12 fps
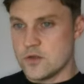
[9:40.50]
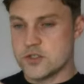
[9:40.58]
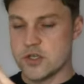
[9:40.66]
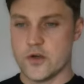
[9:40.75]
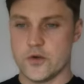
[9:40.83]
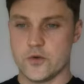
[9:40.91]

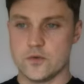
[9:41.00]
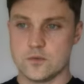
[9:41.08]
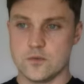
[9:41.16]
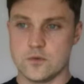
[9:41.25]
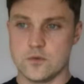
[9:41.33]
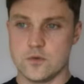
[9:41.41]
so
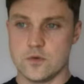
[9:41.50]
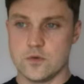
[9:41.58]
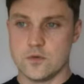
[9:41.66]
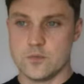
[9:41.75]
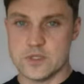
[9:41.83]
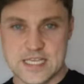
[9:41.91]

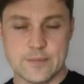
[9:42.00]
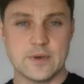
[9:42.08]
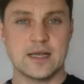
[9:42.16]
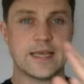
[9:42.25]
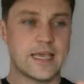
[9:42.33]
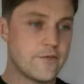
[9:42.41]
but
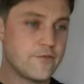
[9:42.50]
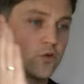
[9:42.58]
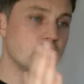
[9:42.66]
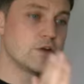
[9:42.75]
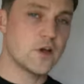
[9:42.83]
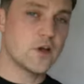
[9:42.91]
typically if
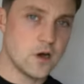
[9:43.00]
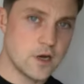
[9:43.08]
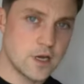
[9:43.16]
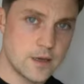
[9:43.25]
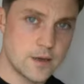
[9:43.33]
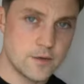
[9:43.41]
you're in the
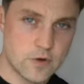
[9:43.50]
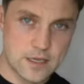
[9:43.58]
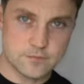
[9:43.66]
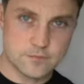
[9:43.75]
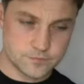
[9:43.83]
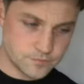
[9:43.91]
higher rate